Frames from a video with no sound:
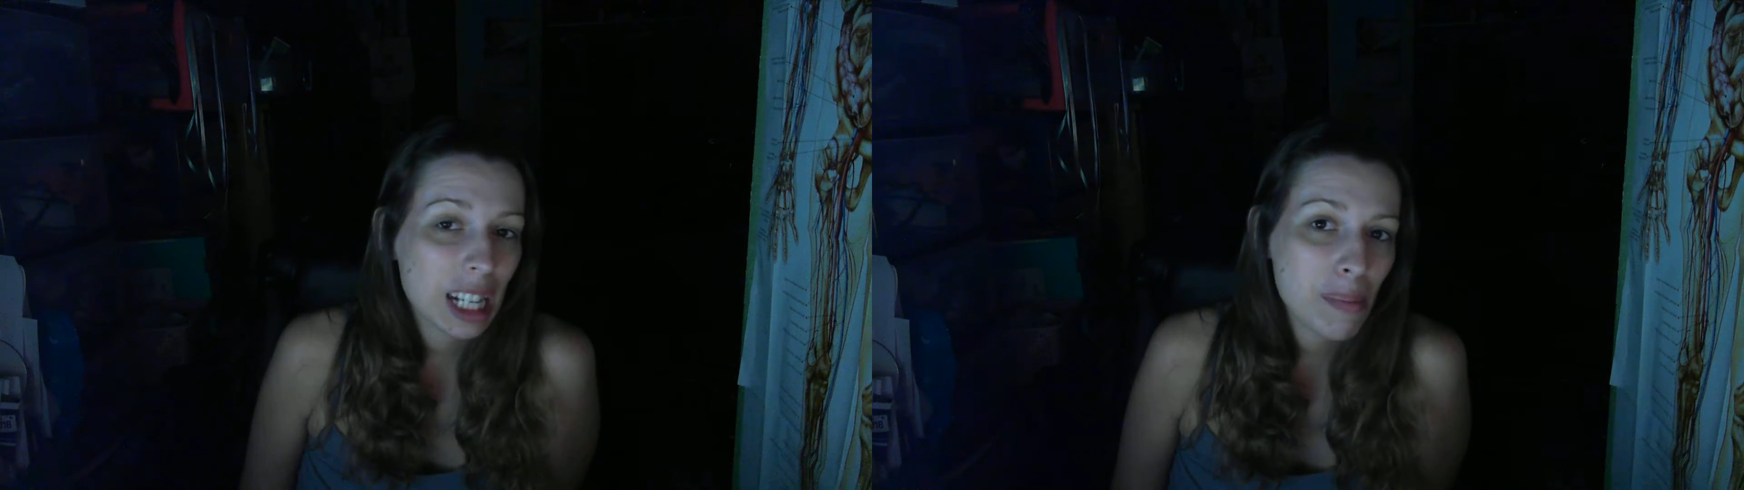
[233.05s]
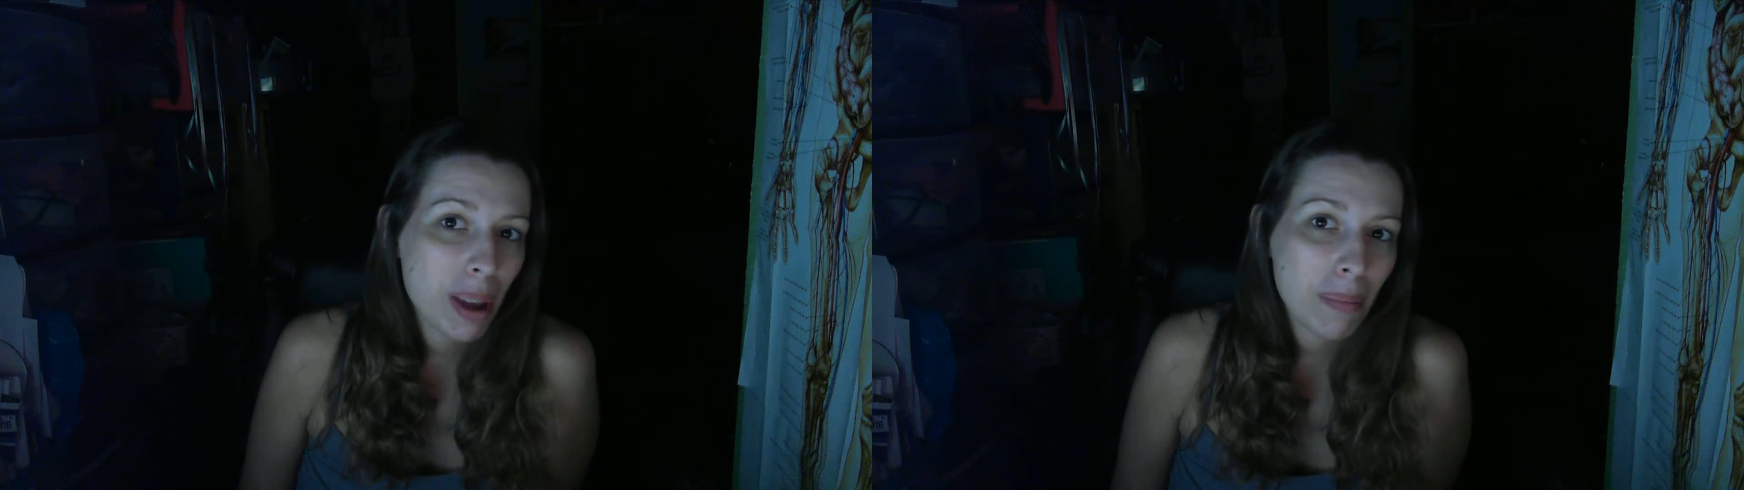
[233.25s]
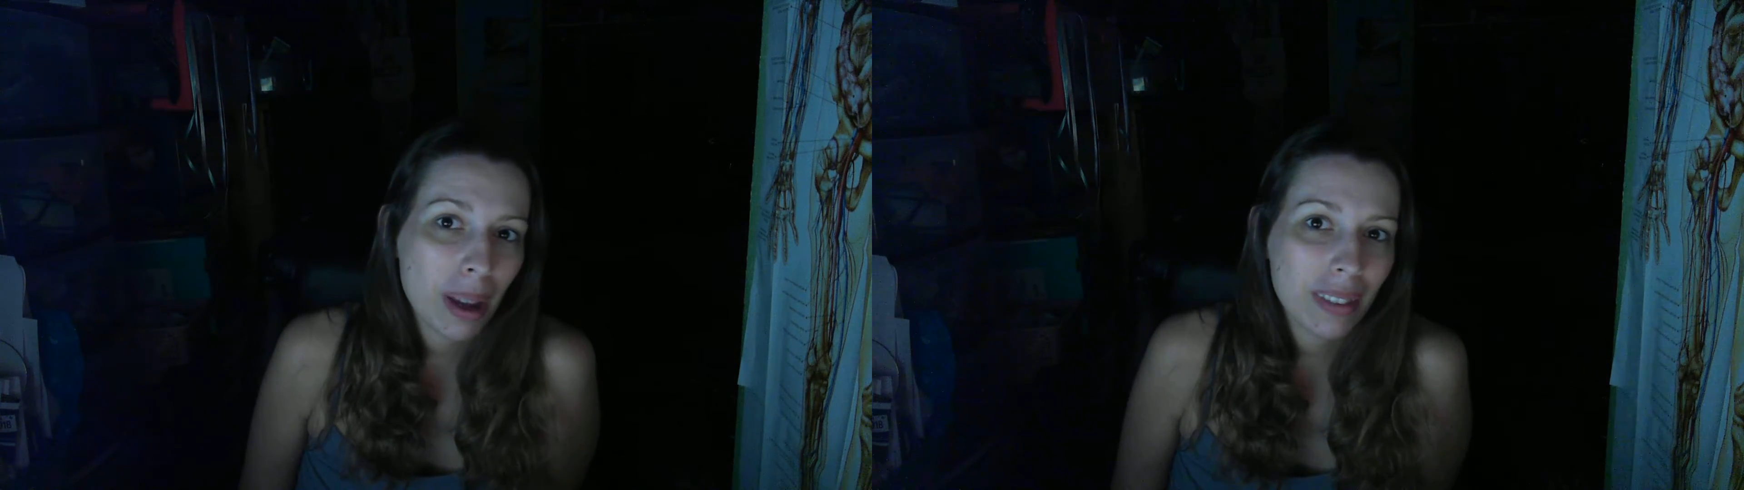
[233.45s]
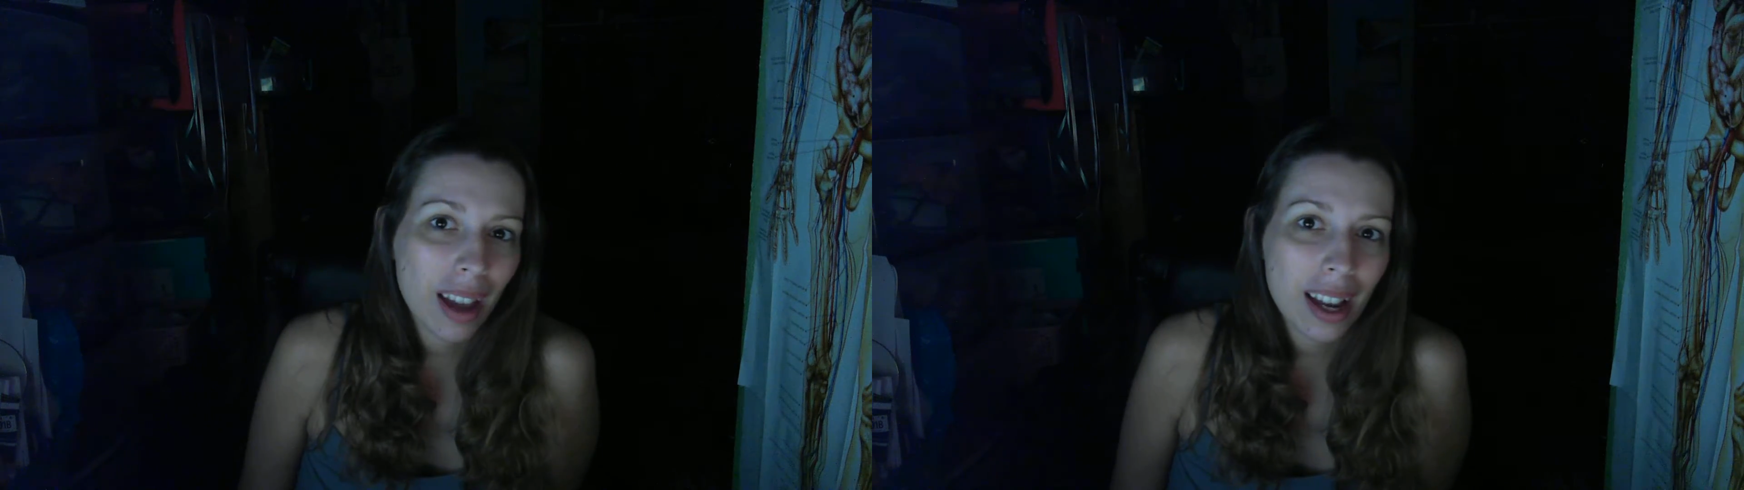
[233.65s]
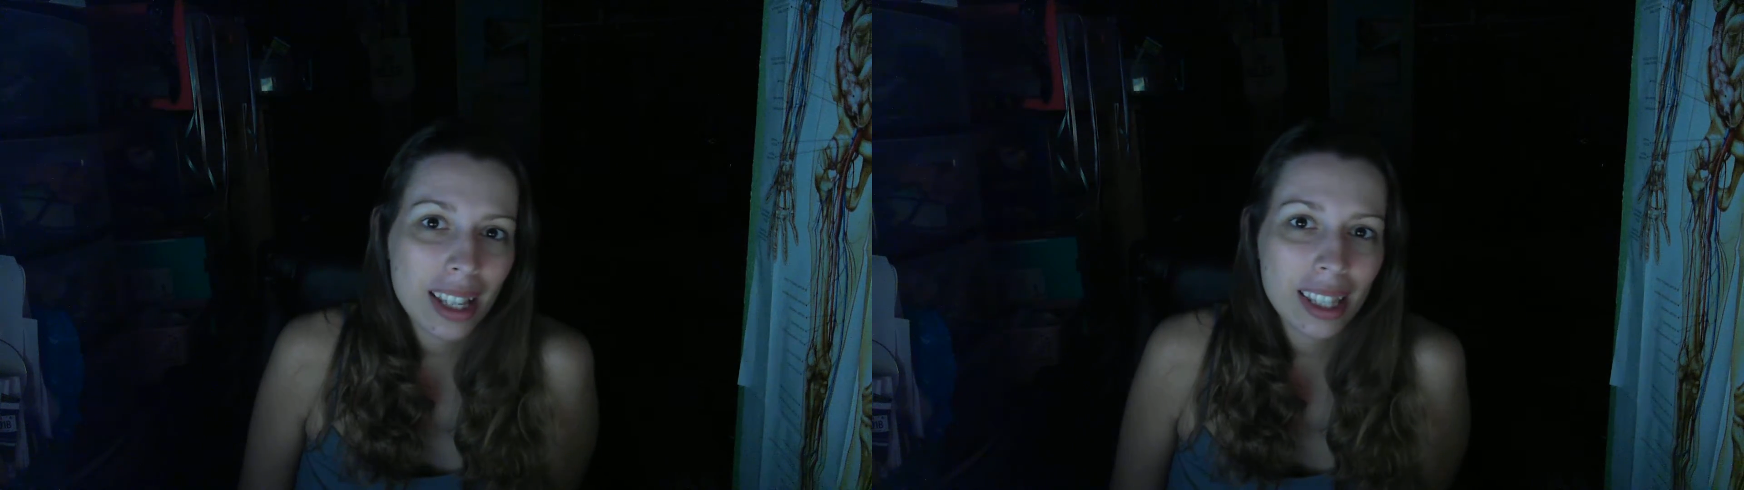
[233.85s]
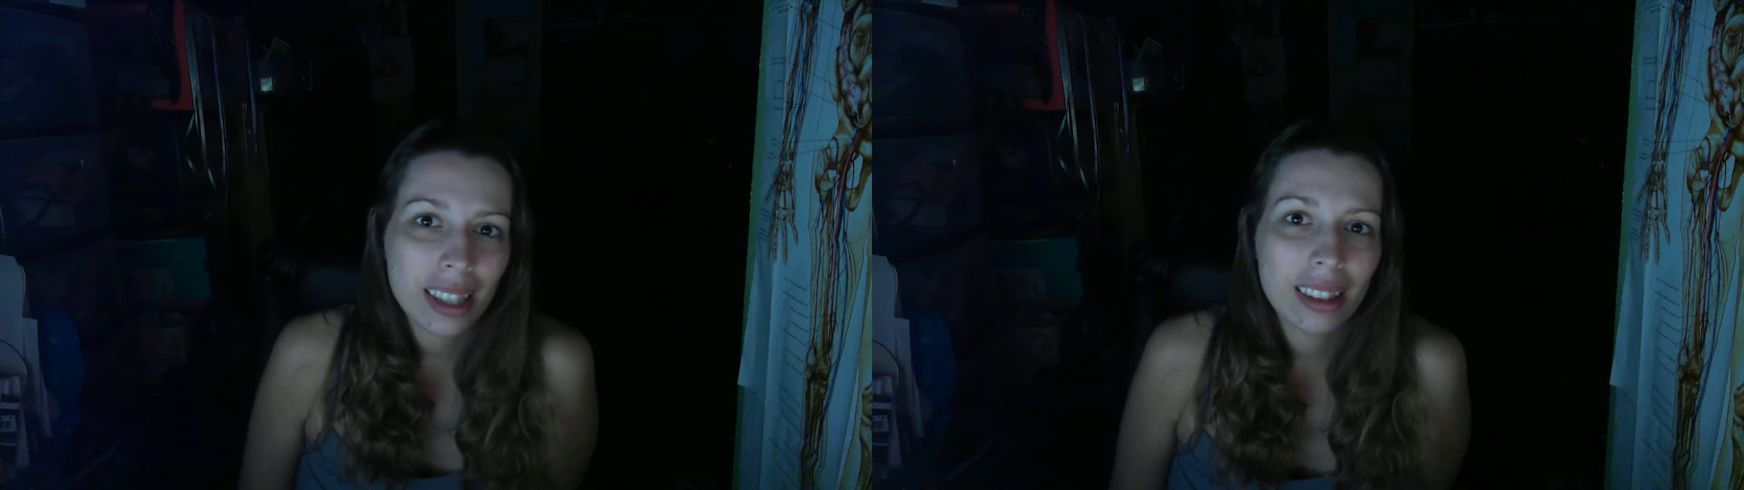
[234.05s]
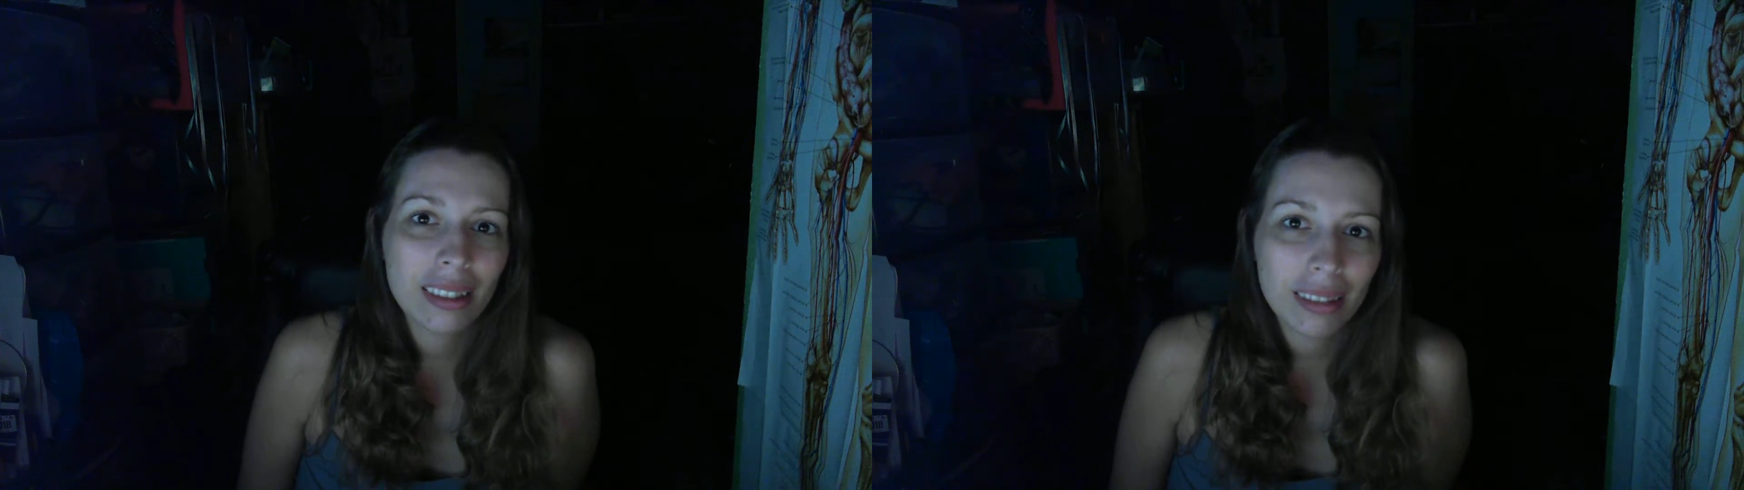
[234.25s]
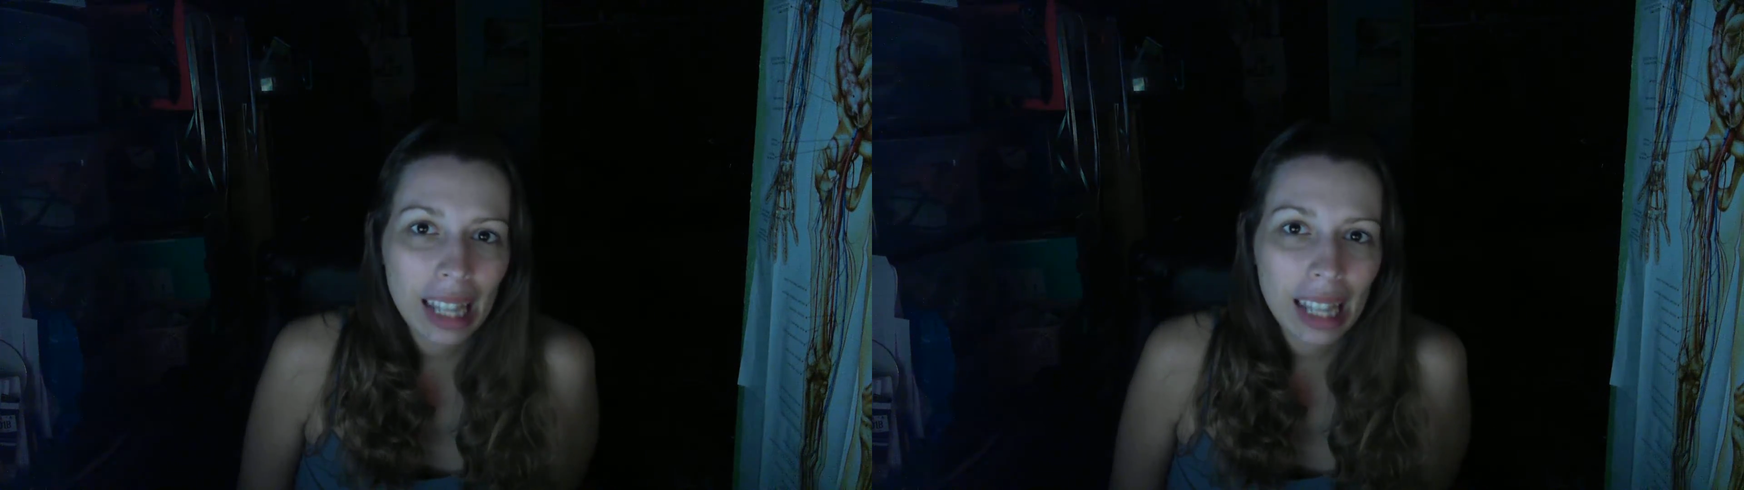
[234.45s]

going to make my thighs and